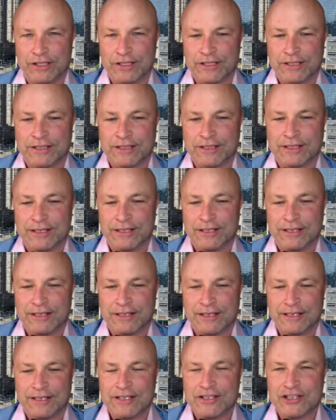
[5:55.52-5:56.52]
you.
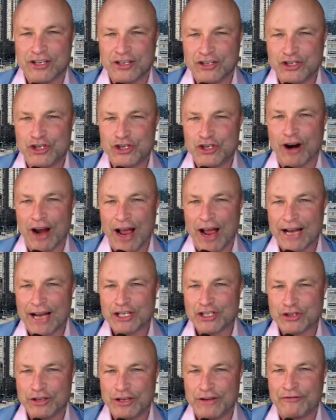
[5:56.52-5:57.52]
Since you're
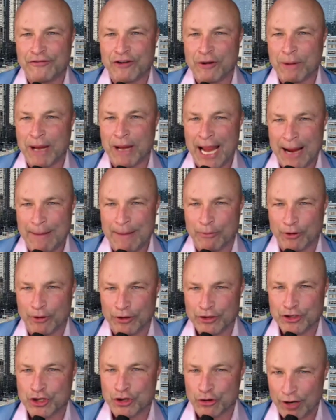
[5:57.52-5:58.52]
actually from
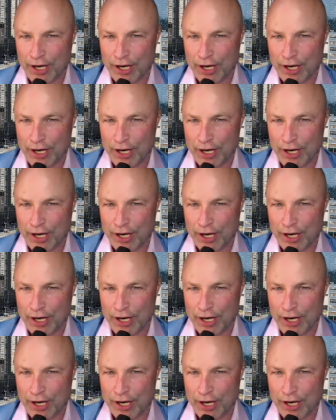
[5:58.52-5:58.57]
Cambridge,